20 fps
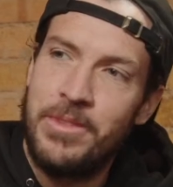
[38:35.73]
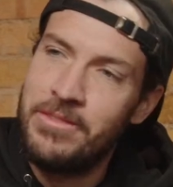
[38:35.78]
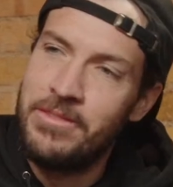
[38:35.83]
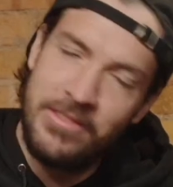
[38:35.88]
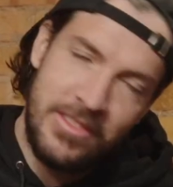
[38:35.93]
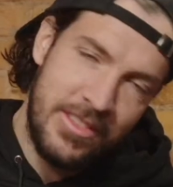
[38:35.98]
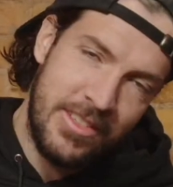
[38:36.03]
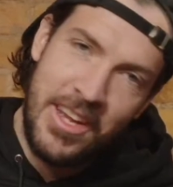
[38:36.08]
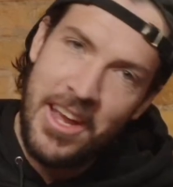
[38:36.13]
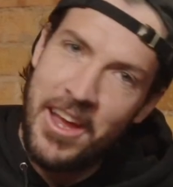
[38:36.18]

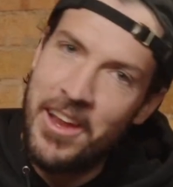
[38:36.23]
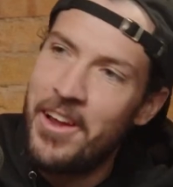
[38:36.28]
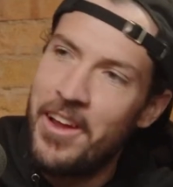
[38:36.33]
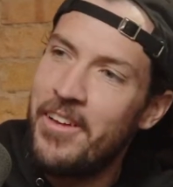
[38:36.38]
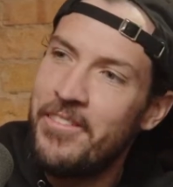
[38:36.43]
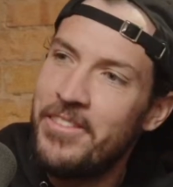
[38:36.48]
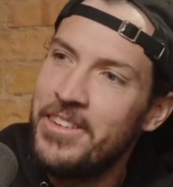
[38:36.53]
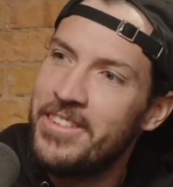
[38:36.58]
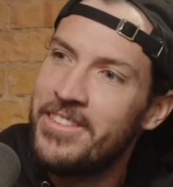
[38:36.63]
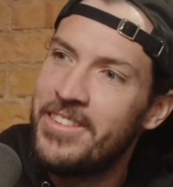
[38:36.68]
and Scott,
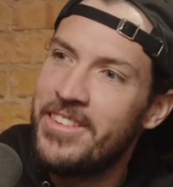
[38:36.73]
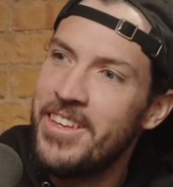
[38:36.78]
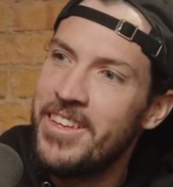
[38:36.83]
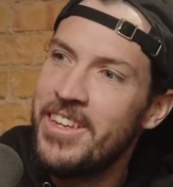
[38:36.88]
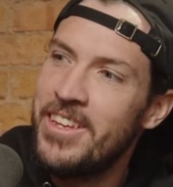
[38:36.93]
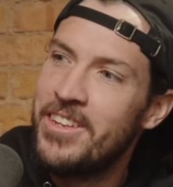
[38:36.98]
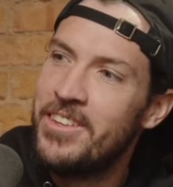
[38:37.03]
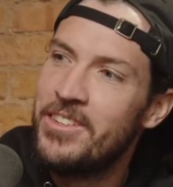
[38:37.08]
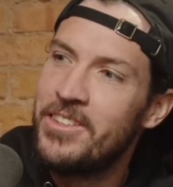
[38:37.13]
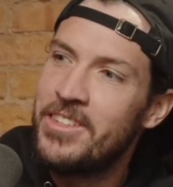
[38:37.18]

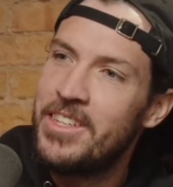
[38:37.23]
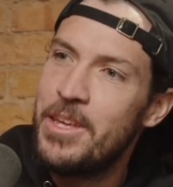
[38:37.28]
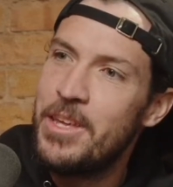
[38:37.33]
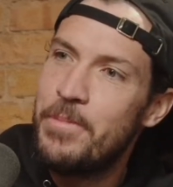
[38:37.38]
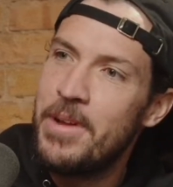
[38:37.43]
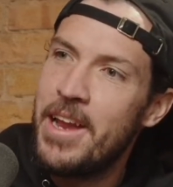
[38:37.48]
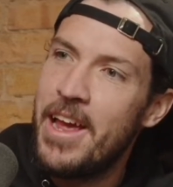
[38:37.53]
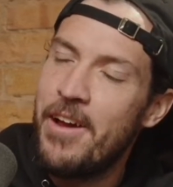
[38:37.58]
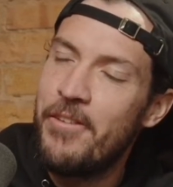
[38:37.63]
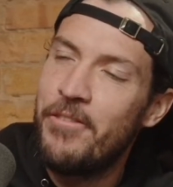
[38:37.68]
obviously, and
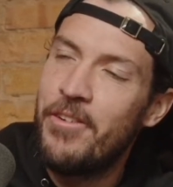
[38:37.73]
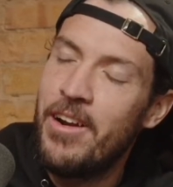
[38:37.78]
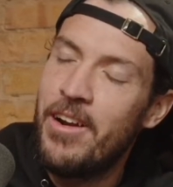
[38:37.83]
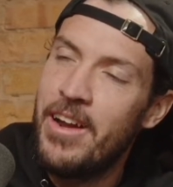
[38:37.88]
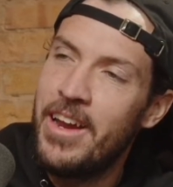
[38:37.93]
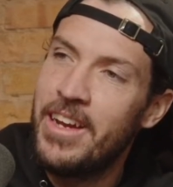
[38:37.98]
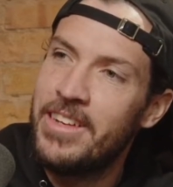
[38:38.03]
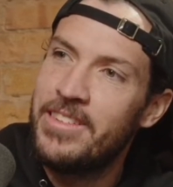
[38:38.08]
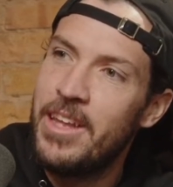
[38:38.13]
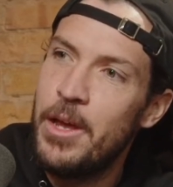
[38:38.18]
keep an eye out for our
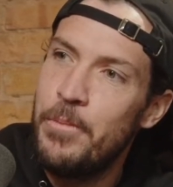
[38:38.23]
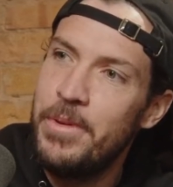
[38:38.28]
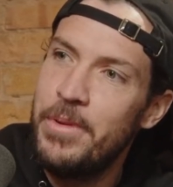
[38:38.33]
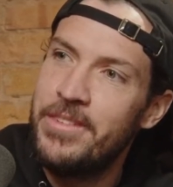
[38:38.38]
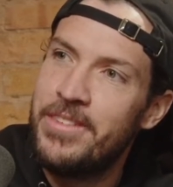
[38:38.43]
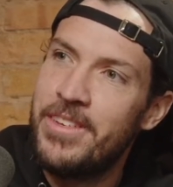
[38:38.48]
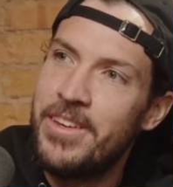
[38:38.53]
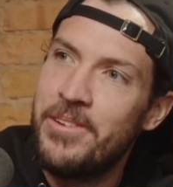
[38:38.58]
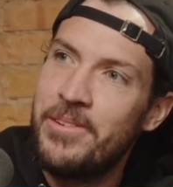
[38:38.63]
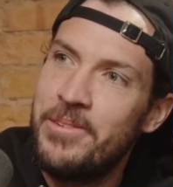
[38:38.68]
next
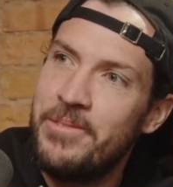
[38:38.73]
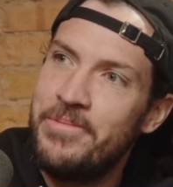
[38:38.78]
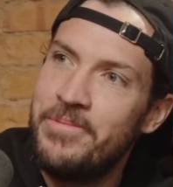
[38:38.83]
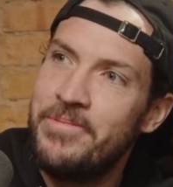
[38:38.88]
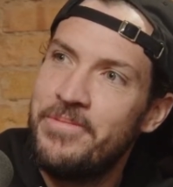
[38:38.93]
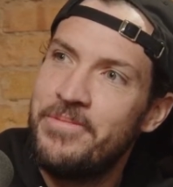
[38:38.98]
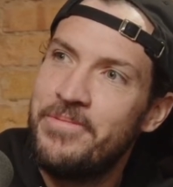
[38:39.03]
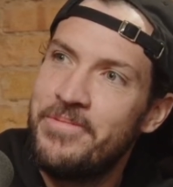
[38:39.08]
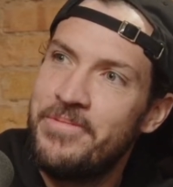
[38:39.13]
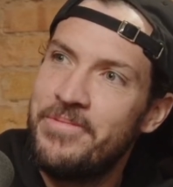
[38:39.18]
episode.
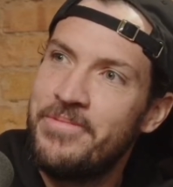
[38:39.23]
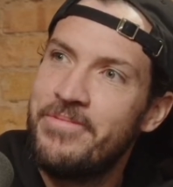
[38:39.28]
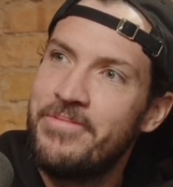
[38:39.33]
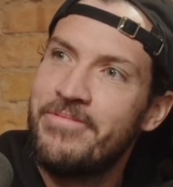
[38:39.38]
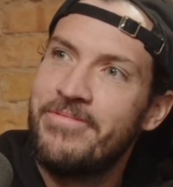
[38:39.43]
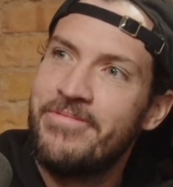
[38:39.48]
Yeah.